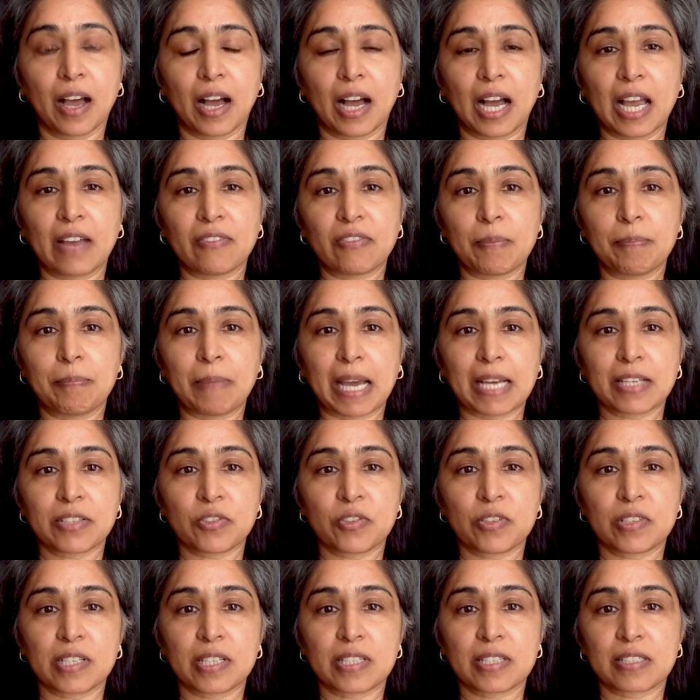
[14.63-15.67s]
I have a
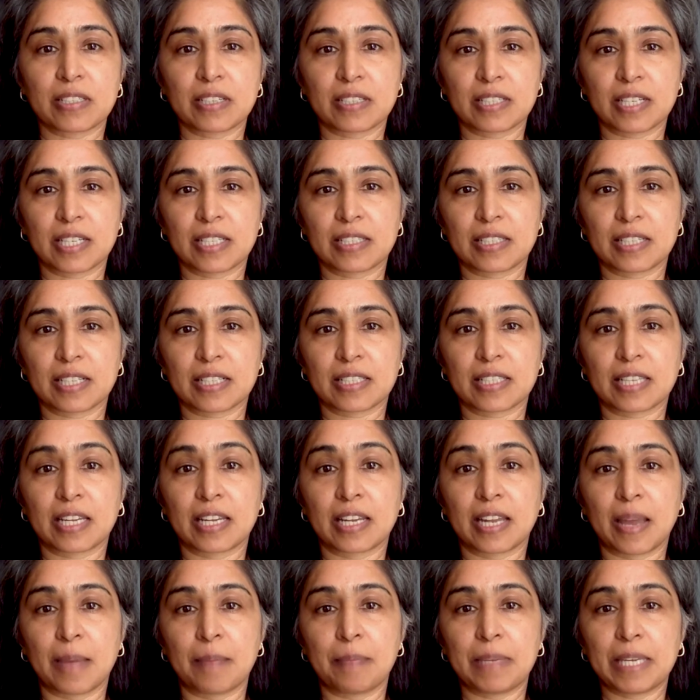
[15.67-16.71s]
master's in statistics and
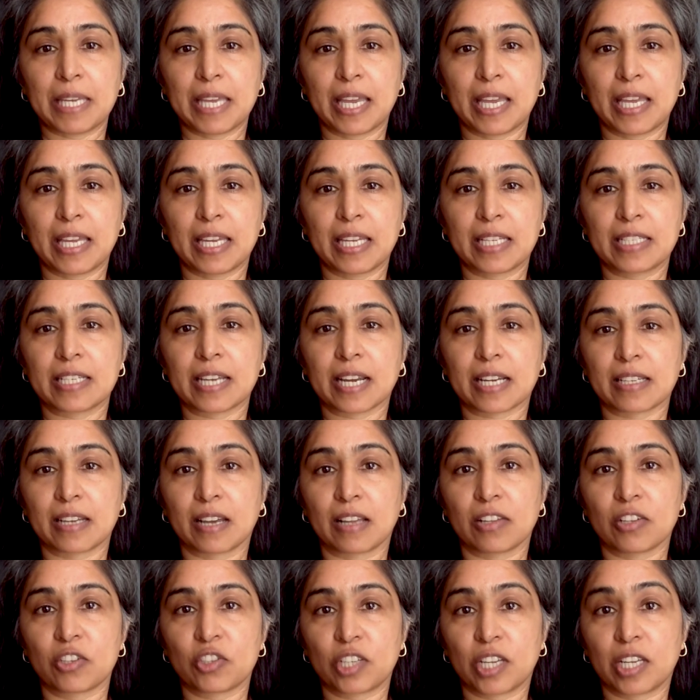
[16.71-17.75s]
an MBA in
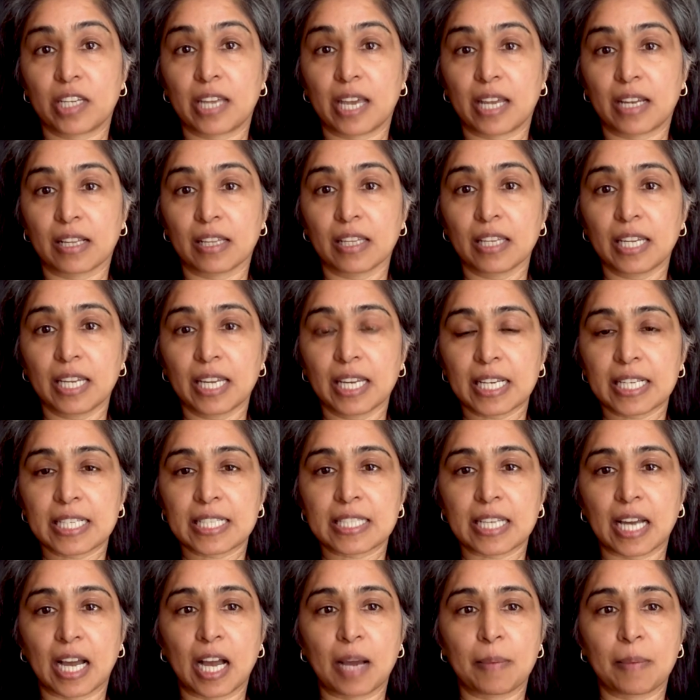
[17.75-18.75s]
technology and analytics.